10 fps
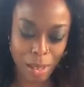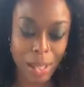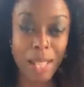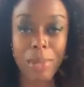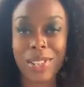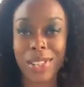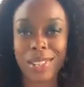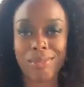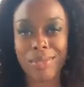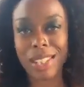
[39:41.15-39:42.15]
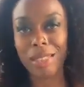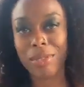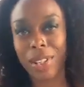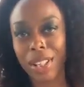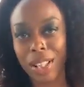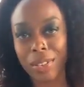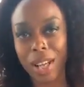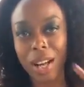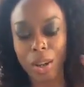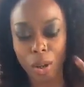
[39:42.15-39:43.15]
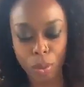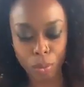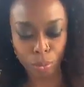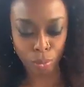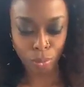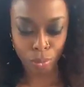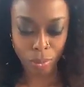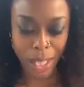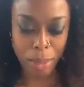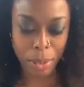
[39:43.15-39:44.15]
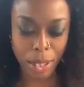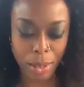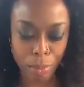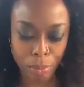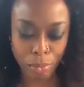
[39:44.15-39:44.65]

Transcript: The Black Buzzard, Denver, Colorado. 8 p.m.